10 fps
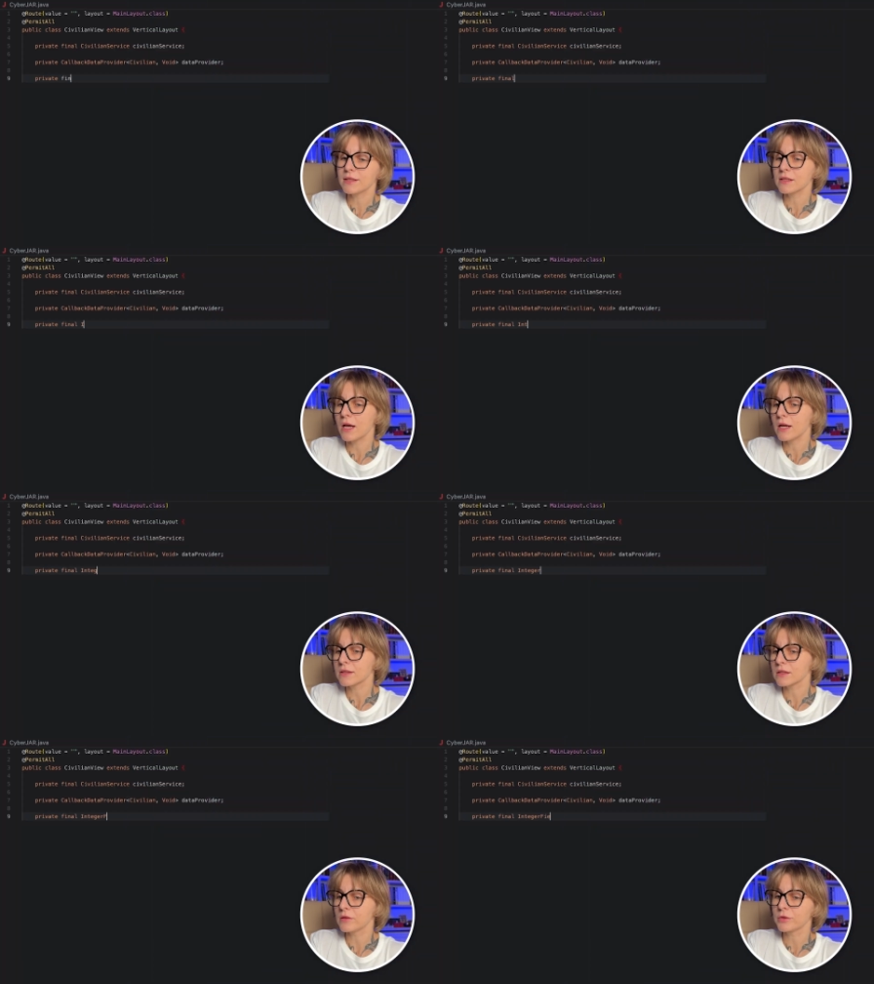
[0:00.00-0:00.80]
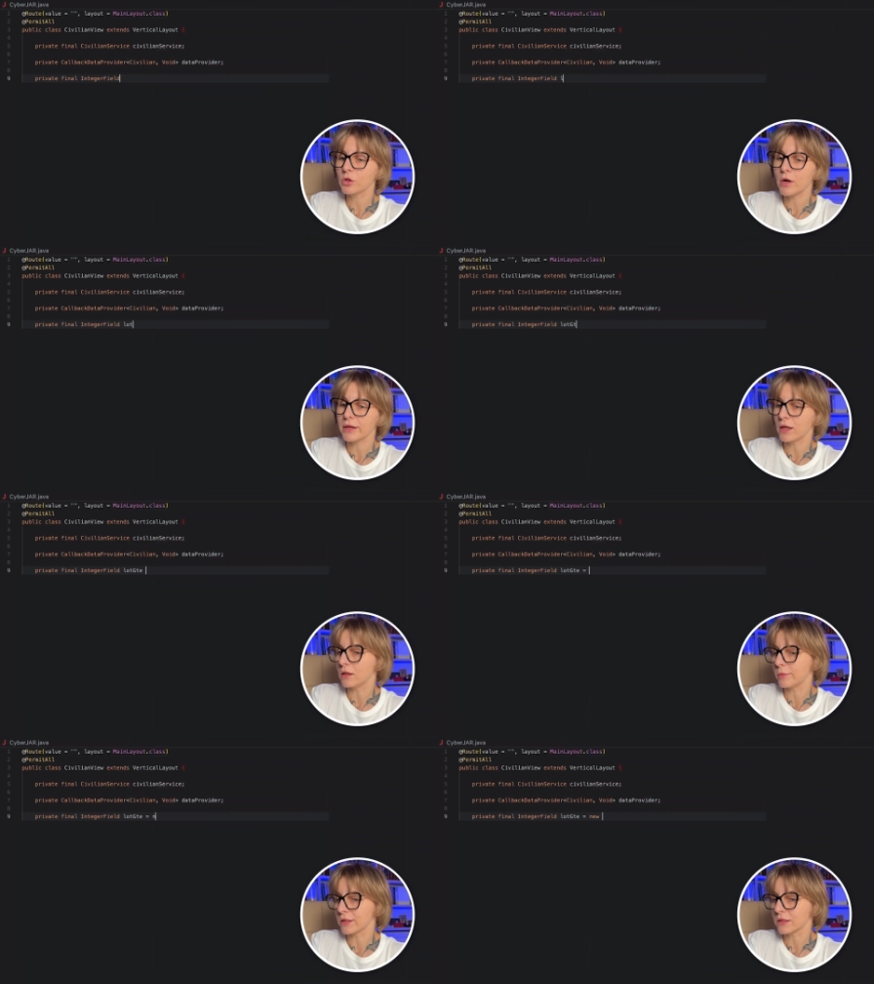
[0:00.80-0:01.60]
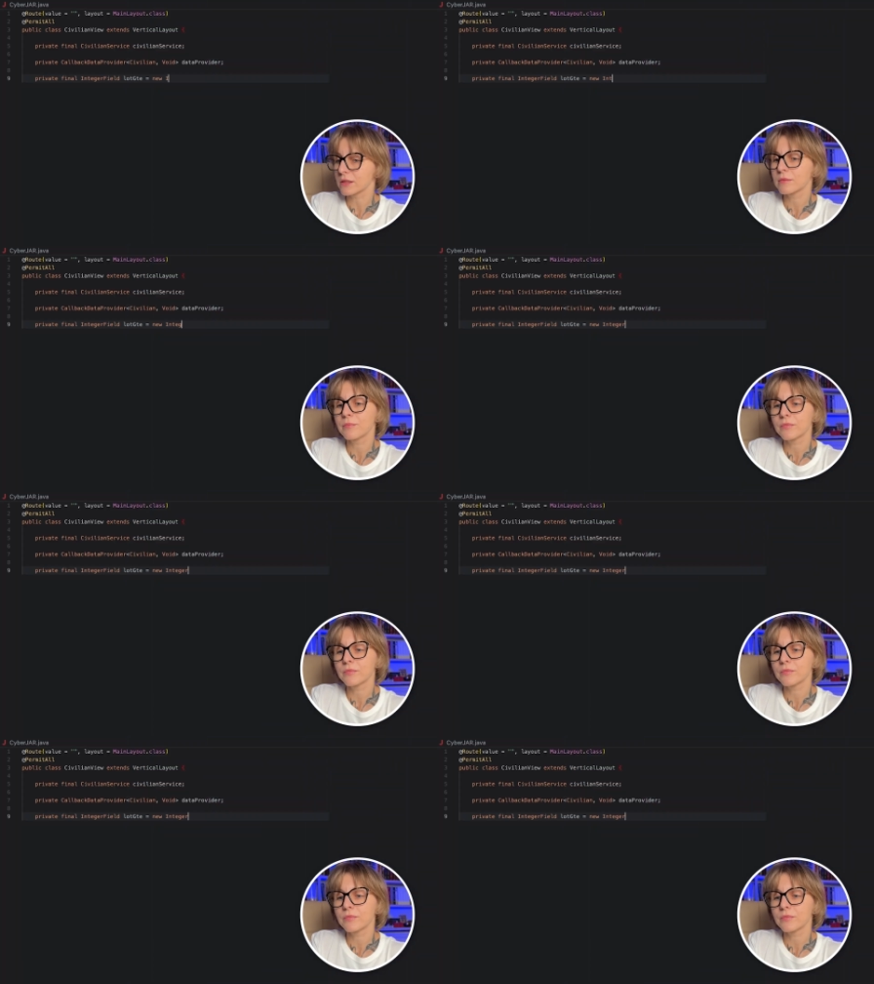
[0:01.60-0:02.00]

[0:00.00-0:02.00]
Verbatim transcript: let's add some UI elements.